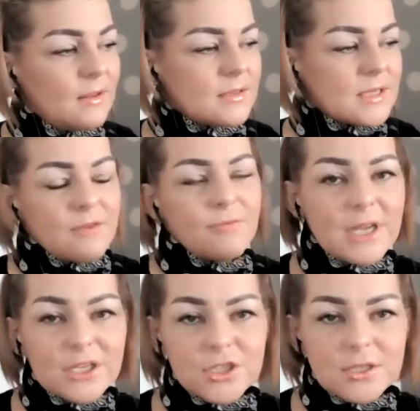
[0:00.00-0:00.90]

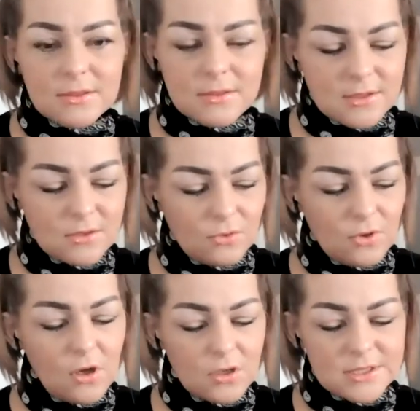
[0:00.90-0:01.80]
directions, you know,
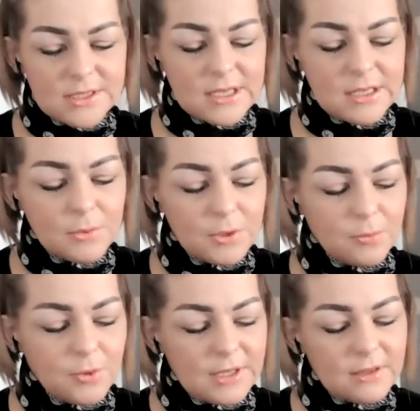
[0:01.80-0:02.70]
hard to keep
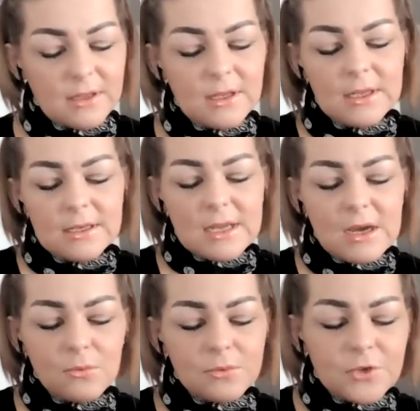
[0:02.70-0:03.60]
up with.
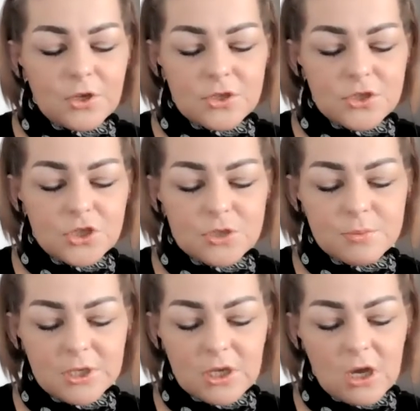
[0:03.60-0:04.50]
Now we've got the
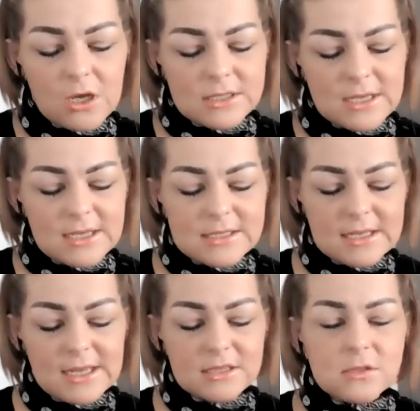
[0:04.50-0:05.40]
Judgment card as the
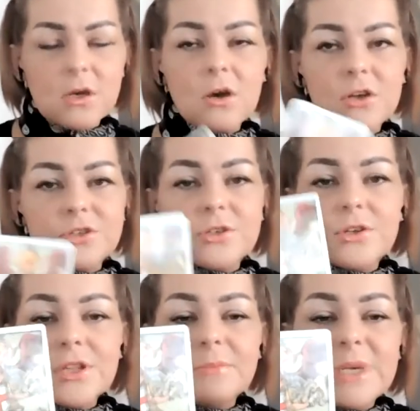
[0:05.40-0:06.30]
next card,
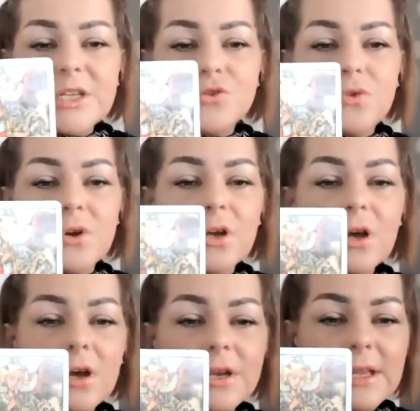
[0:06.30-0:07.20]
another major
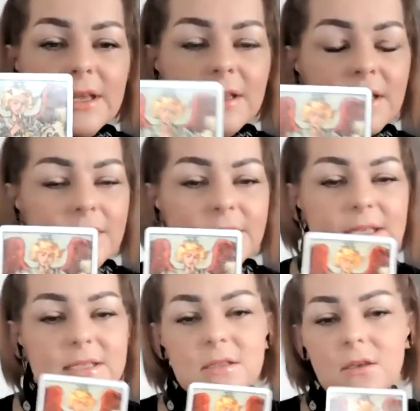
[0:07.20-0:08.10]
arcana. This